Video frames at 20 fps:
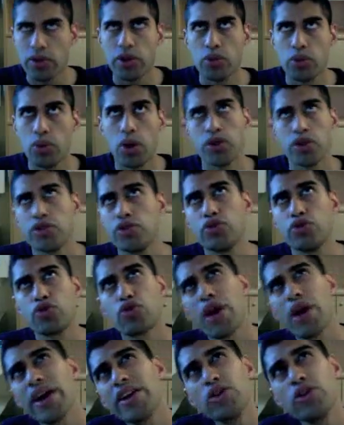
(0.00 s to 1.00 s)
You ought to
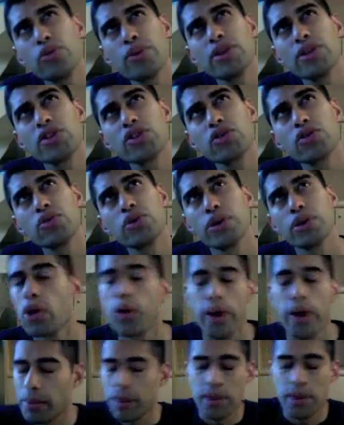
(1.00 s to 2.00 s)
try to do well in school?
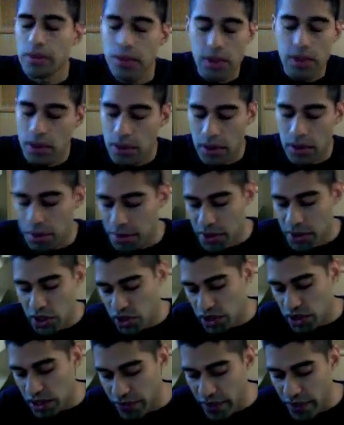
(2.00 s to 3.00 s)
Okay, well, let me just
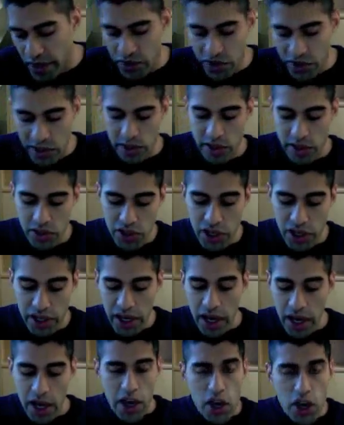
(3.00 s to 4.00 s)
leave that subtly aside.
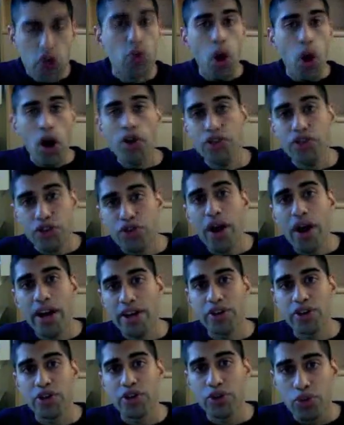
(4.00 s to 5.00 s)
You ought to try to
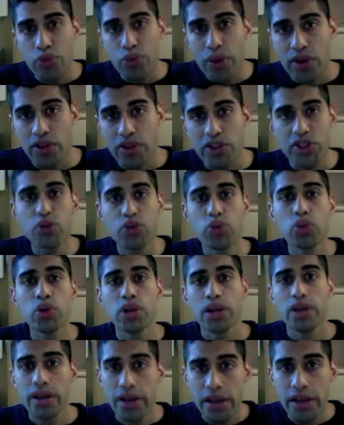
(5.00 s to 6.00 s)
do well in school
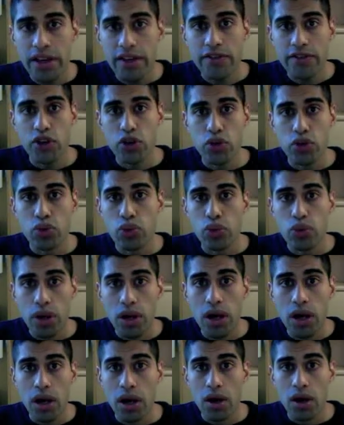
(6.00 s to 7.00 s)
if you
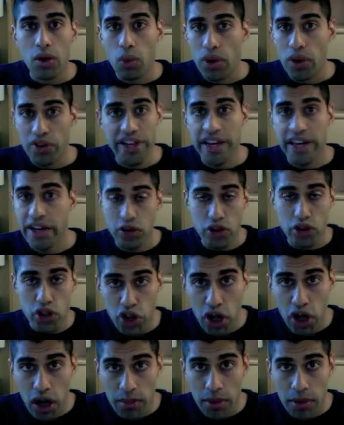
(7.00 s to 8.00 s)
want to get a good
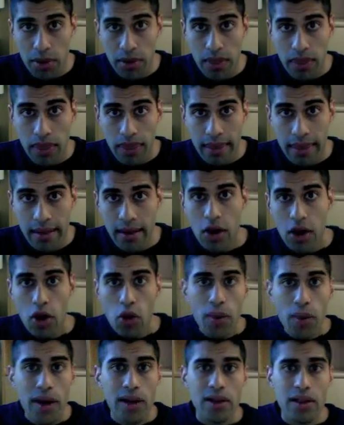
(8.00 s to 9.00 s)
job.
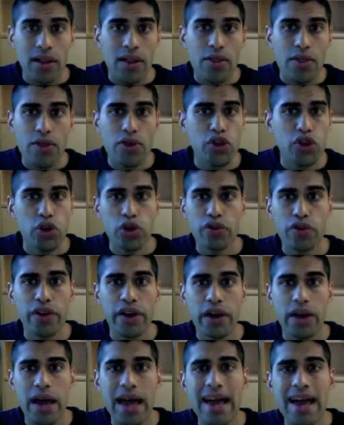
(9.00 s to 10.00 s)
Well, there's sort of
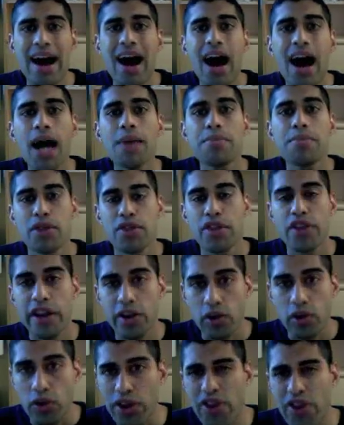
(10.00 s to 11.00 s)
a
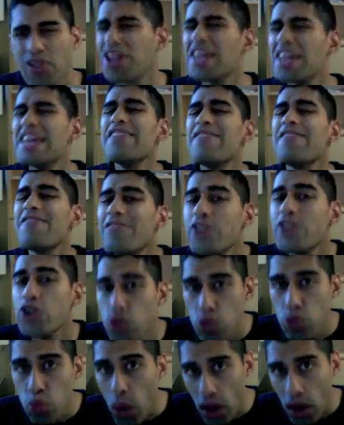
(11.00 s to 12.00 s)
hypothetical there, if you
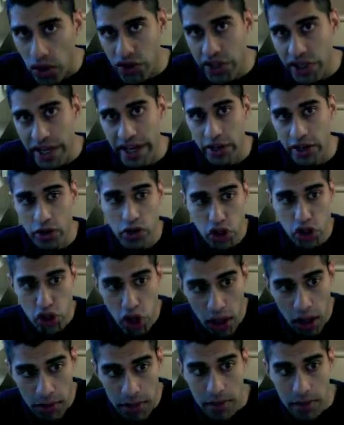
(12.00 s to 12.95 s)
want to get a good job.